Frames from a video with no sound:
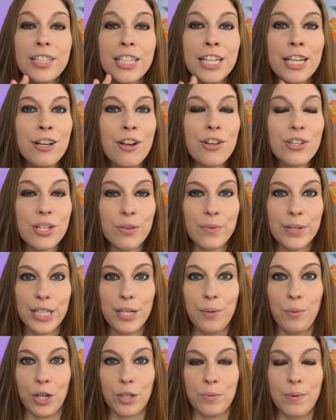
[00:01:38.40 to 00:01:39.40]
It also
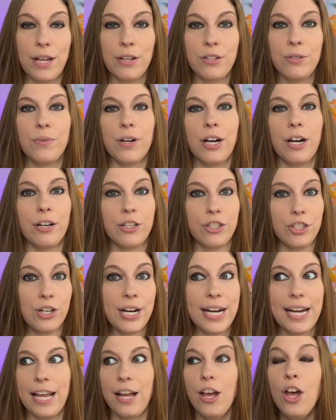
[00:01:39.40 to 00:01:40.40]
really worked well to our
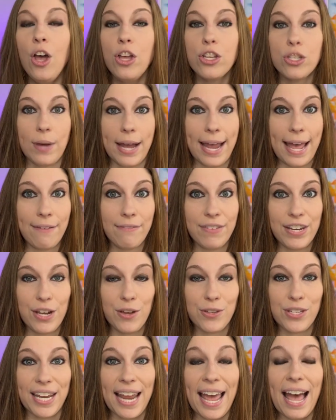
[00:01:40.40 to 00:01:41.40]
training. So I have
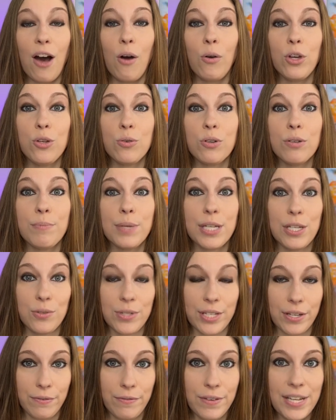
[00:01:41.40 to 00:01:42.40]
videos on how you can be
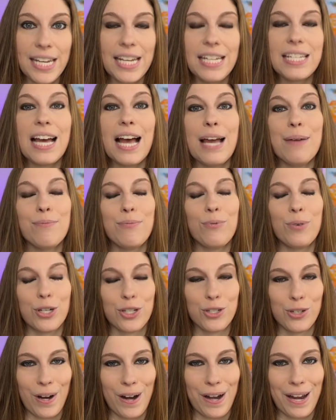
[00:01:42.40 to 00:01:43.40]
using feeding time for
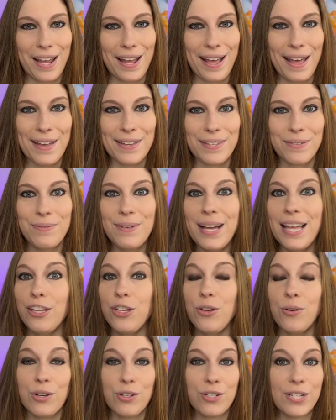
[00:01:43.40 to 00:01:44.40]
training as well.
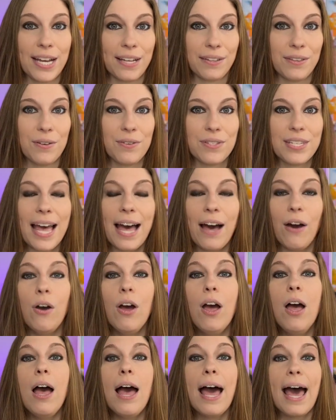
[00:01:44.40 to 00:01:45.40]
You can check those
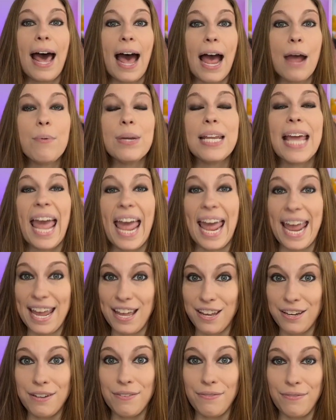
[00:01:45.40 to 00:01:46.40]
out. I would
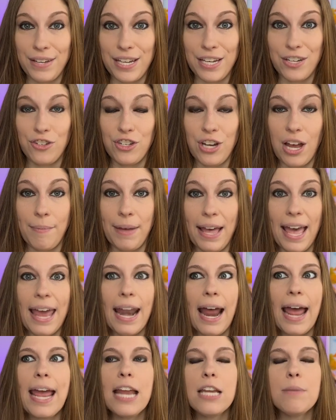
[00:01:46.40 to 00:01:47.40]
hand feed Gemma
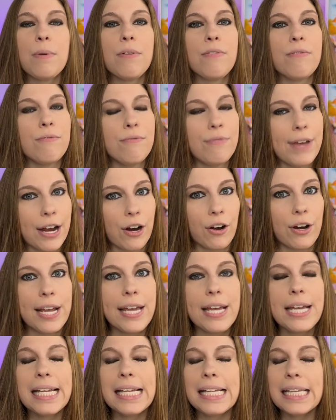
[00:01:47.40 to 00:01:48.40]
and I had to be
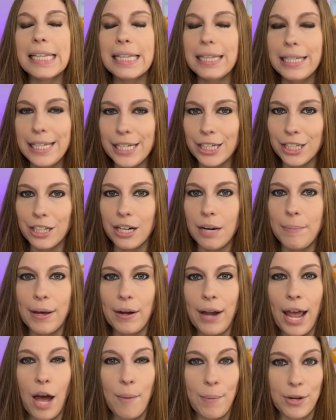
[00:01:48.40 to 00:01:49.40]
very clear
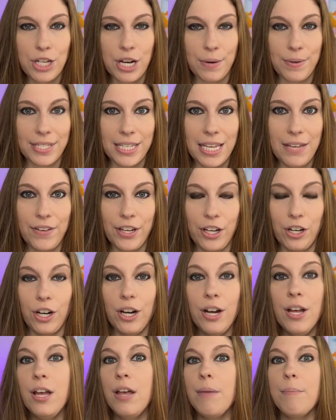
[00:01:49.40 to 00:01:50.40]
about how much I was giving
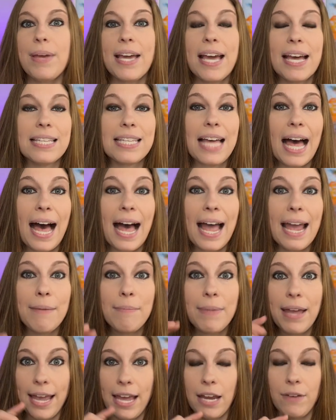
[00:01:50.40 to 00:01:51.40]
her because
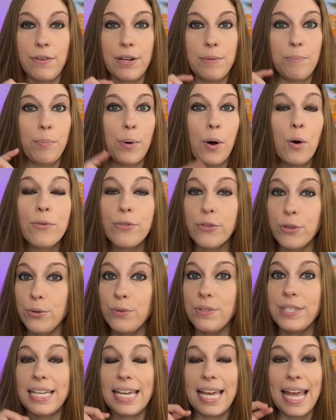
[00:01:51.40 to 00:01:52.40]
I hand feed both
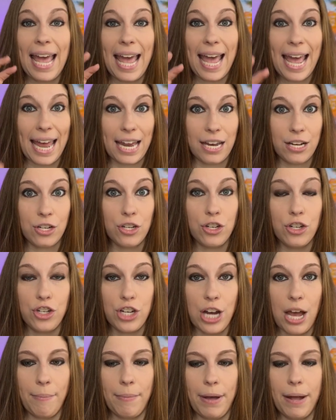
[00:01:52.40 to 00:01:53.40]
Lucy and
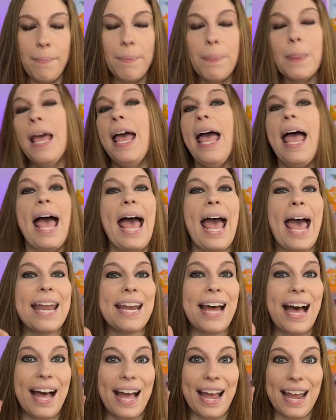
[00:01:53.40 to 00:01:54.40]
Gemma
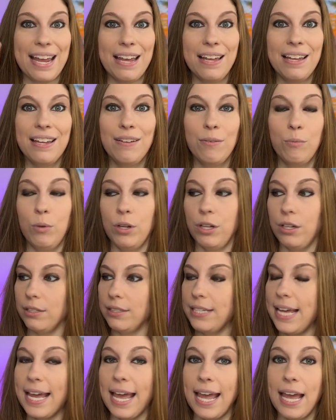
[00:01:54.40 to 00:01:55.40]
and I will
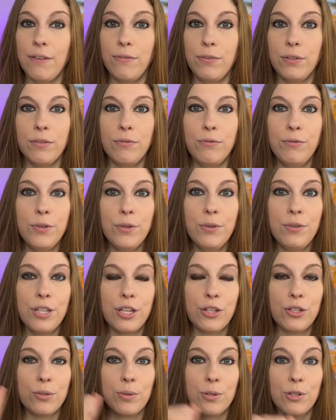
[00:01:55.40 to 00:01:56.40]
take a handful of food.
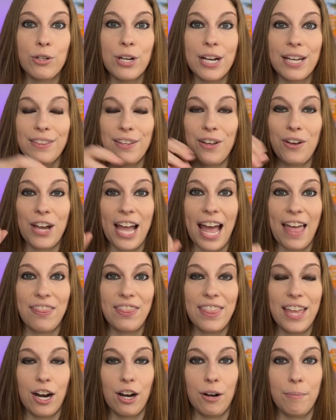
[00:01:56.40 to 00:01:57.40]
They'll do a trick. They'll
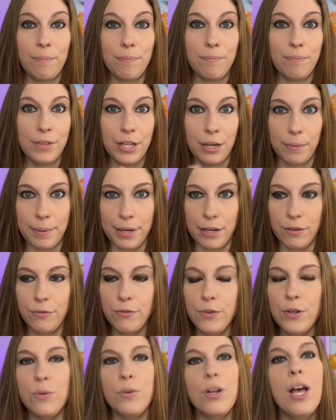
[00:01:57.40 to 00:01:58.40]
get their their bit of
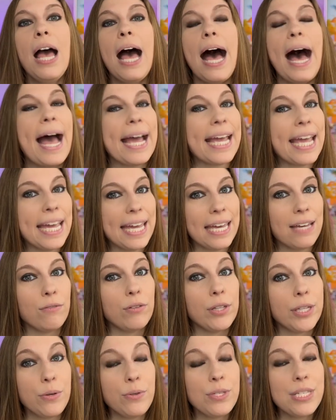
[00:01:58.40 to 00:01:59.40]
food. I can give
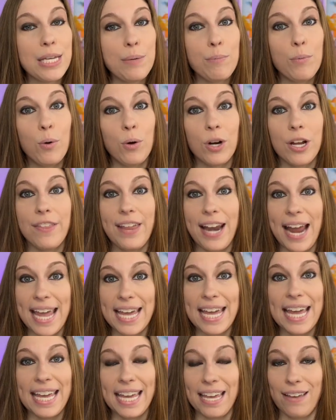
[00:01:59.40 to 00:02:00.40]
Lucy more than I
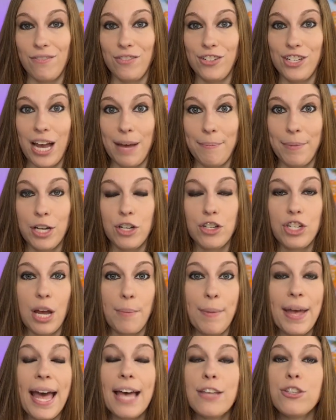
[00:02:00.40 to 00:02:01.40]
can give Gemma.
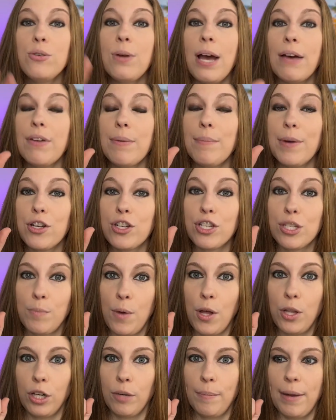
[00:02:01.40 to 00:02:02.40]
Gemma has to have a much
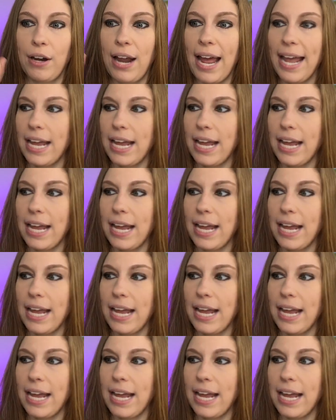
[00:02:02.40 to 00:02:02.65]
smaller amount. I